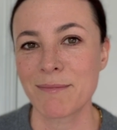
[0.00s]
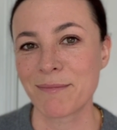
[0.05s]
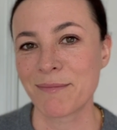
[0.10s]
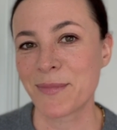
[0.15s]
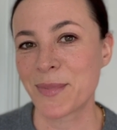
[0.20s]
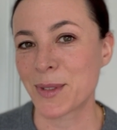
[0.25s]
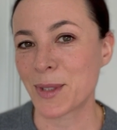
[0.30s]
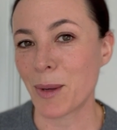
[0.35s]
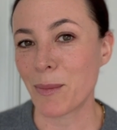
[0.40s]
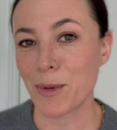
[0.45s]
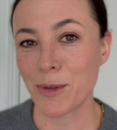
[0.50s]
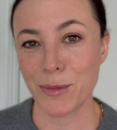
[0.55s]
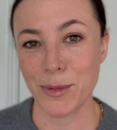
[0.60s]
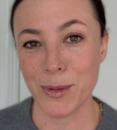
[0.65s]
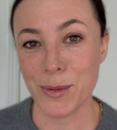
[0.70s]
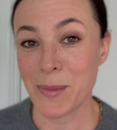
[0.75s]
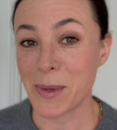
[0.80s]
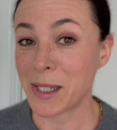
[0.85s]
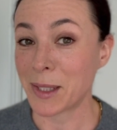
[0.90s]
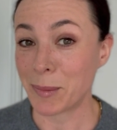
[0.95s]
Some of
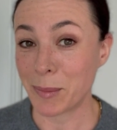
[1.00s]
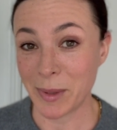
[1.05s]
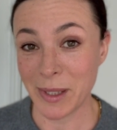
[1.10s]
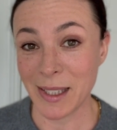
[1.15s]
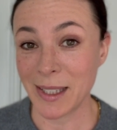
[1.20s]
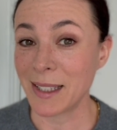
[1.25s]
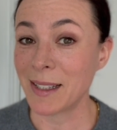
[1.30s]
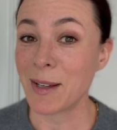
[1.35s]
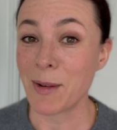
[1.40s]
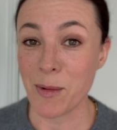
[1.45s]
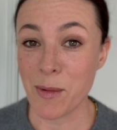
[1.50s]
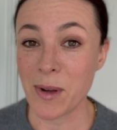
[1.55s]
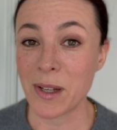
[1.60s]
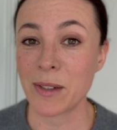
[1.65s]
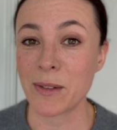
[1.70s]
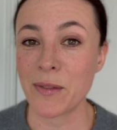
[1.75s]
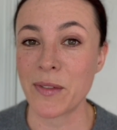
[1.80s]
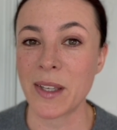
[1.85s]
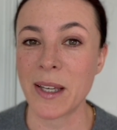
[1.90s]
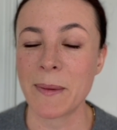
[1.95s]
you might be
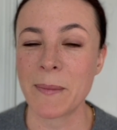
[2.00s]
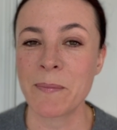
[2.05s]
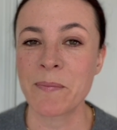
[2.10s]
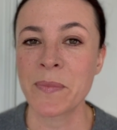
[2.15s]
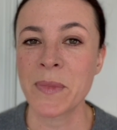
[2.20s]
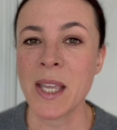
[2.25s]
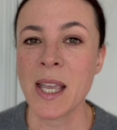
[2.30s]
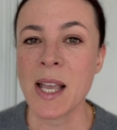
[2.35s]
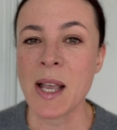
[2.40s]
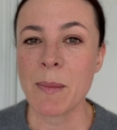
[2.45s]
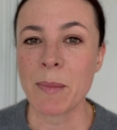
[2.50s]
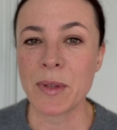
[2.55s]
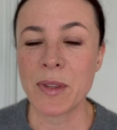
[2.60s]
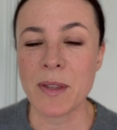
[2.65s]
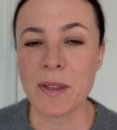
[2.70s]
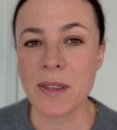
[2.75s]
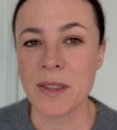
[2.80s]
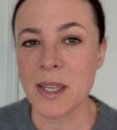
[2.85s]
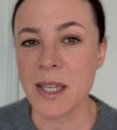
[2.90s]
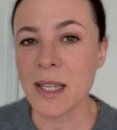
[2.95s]
one of them. But
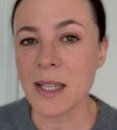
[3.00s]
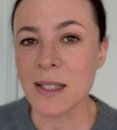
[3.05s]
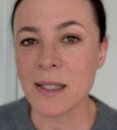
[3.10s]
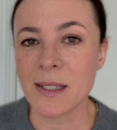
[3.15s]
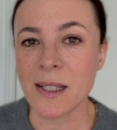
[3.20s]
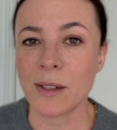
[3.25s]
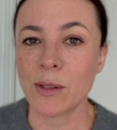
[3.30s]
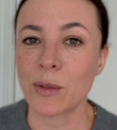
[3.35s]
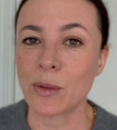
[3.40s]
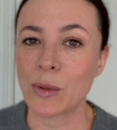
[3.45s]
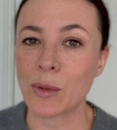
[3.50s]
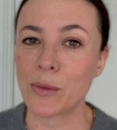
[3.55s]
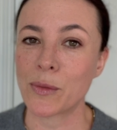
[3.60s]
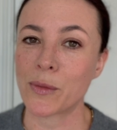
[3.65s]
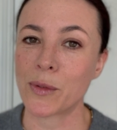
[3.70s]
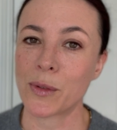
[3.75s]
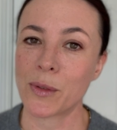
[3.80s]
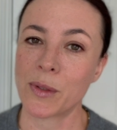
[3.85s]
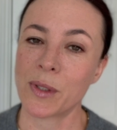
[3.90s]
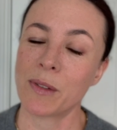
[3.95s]
the thing is, I don't know
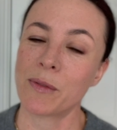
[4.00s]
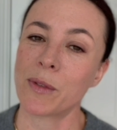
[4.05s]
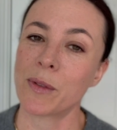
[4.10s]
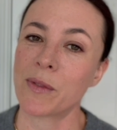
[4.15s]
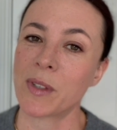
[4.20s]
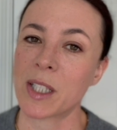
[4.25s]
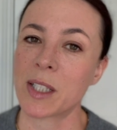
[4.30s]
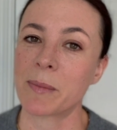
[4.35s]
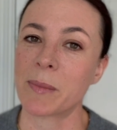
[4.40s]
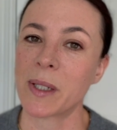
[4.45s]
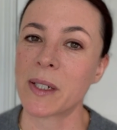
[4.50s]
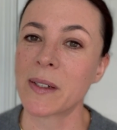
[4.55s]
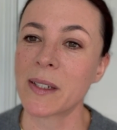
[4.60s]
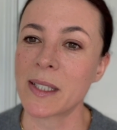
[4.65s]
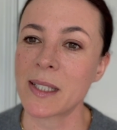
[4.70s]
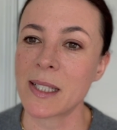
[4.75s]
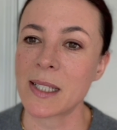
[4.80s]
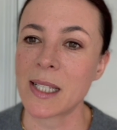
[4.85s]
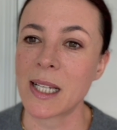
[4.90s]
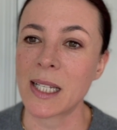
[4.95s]
if you've
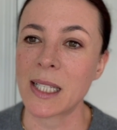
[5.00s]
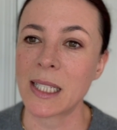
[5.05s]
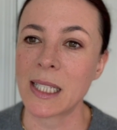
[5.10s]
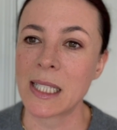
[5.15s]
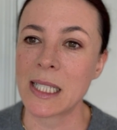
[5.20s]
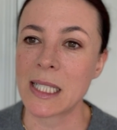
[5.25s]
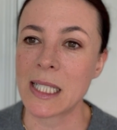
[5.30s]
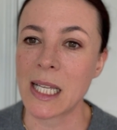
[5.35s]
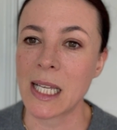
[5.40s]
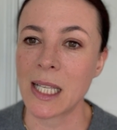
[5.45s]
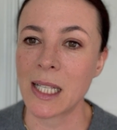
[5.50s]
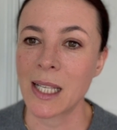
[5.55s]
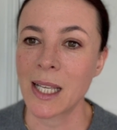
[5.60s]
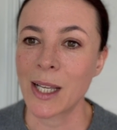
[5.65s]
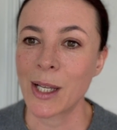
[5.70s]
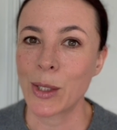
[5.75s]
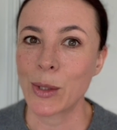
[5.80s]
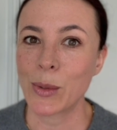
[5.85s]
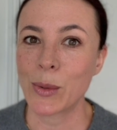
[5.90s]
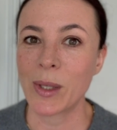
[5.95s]
experienced that, is that
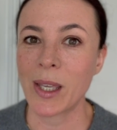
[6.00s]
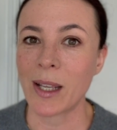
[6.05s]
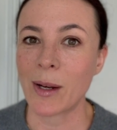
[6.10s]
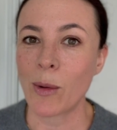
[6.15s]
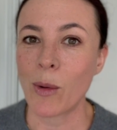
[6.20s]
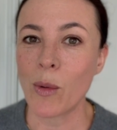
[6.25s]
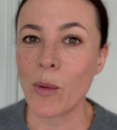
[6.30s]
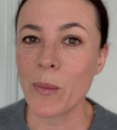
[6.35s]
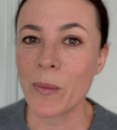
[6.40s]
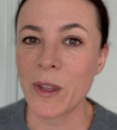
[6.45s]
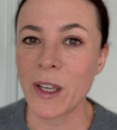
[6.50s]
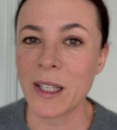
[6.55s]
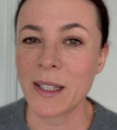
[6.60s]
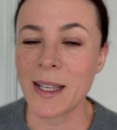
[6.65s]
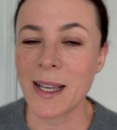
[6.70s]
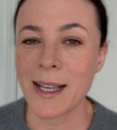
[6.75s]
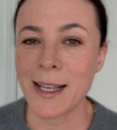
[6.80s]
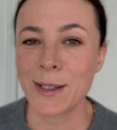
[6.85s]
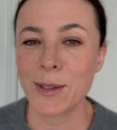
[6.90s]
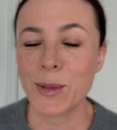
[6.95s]
you get home
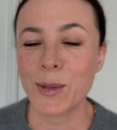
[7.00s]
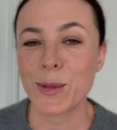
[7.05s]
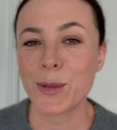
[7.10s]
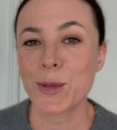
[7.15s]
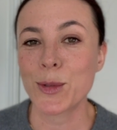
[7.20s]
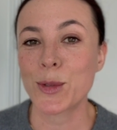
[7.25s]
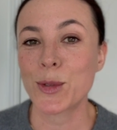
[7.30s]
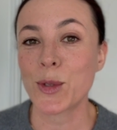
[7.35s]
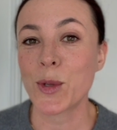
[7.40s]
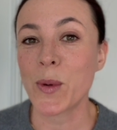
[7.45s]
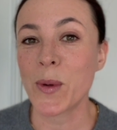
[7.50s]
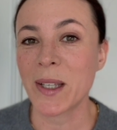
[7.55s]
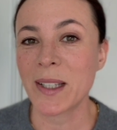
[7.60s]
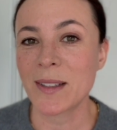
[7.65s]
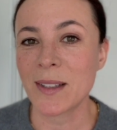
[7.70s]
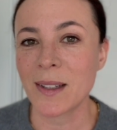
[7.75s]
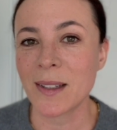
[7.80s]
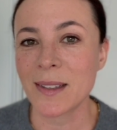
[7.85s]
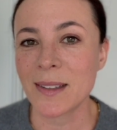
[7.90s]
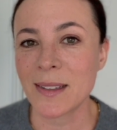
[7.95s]
then and you're so
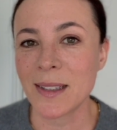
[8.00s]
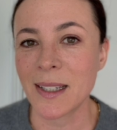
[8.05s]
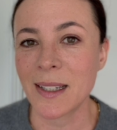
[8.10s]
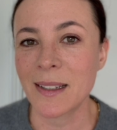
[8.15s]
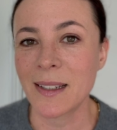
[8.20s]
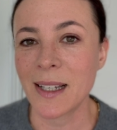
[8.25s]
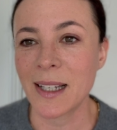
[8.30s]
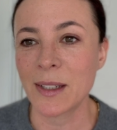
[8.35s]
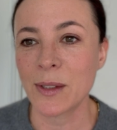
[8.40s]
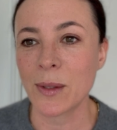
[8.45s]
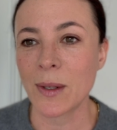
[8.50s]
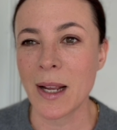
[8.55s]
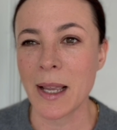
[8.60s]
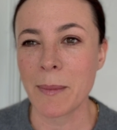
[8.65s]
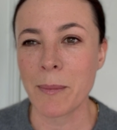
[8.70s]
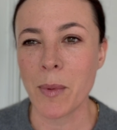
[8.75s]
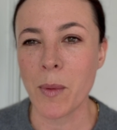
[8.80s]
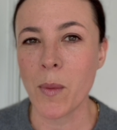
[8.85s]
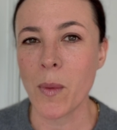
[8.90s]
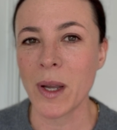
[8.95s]
exhausted and you're
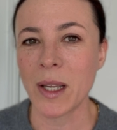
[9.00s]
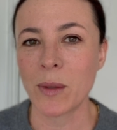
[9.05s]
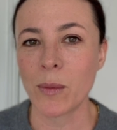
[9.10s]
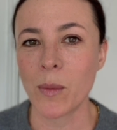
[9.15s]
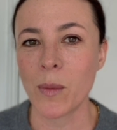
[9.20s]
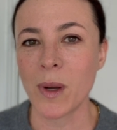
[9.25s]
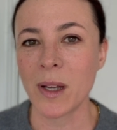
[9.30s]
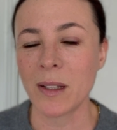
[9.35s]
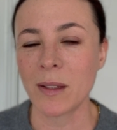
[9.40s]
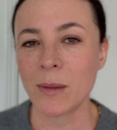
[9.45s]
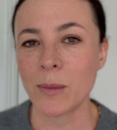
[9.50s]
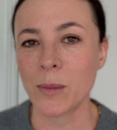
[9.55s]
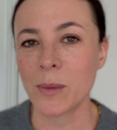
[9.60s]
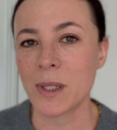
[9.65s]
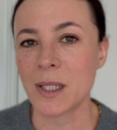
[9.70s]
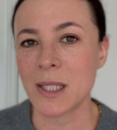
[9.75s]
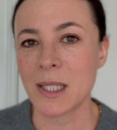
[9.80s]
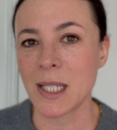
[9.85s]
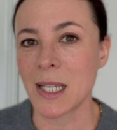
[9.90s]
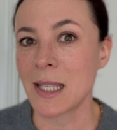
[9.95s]
like, but wait, what
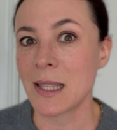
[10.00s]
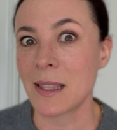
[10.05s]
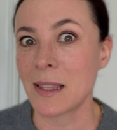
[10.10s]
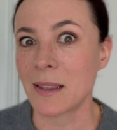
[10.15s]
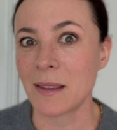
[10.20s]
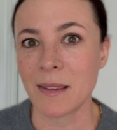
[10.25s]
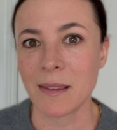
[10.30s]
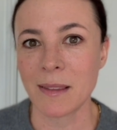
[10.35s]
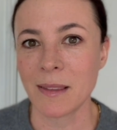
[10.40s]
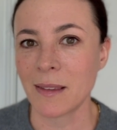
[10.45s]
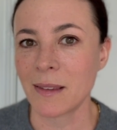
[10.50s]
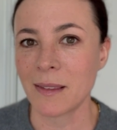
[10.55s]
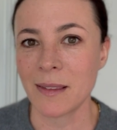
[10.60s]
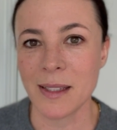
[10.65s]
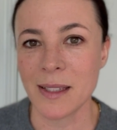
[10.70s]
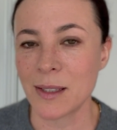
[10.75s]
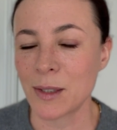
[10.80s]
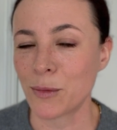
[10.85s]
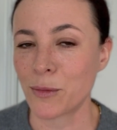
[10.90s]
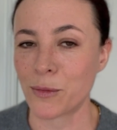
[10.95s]
was in
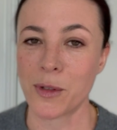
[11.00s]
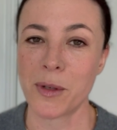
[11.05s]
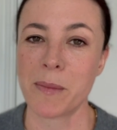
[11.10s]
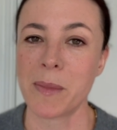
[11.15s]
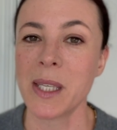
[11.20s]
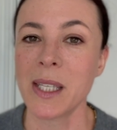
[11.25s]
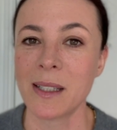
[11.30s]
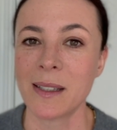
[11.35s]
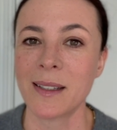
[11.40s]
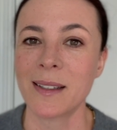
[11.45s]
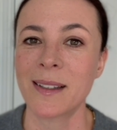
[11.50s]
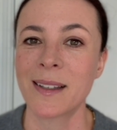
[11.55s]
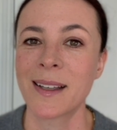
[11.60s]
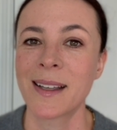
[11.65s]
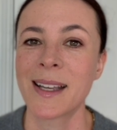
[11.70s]
this for me?